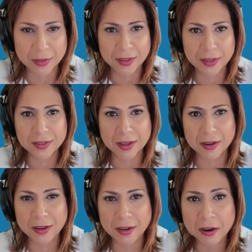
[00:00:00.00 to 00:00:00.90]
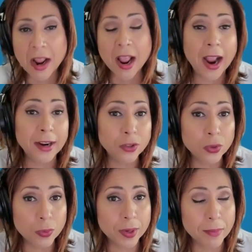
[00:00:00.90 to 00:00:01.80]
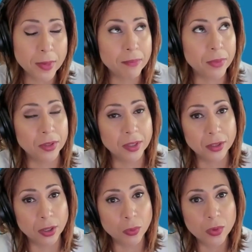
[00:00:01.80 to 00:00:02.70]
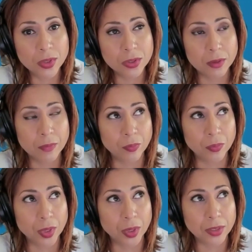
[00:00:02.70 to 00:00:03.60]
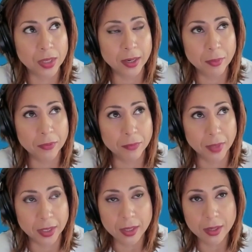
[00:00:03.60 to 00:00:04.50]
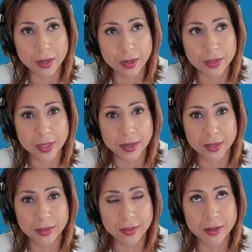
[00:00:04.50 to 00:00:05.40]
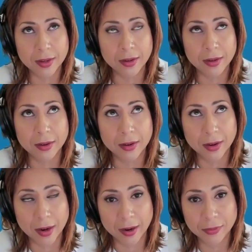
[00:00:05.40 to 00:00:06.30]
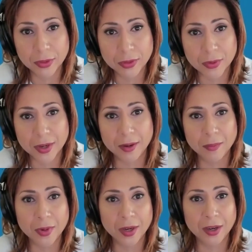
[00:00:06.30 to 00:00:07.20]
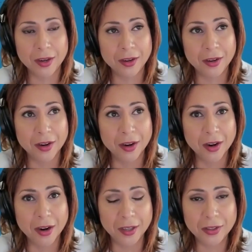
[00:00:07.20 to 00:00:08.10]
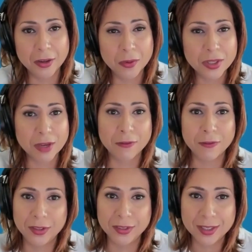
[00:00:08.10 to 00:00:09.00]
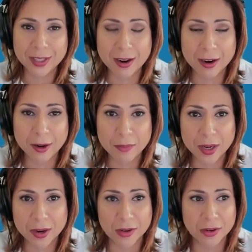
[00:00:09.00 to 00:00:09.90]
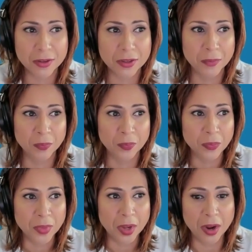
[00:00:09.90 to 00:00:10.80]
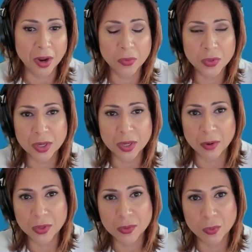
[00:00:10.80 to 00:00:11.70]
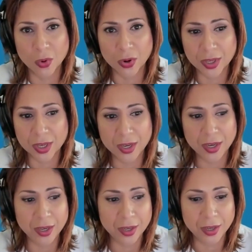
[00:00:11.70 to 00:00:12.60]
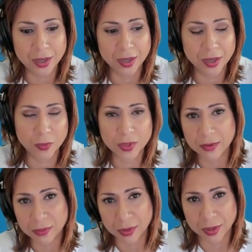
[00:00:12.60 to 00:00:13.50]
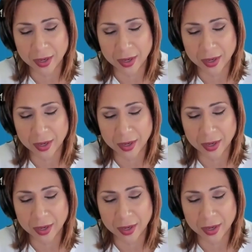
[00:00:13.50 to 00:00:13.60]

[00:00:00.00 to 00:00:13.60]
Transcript: and studying it. I do remember that there was a time of many years that I didn't have the dream, and I thought it was a fun time because I was working. It was after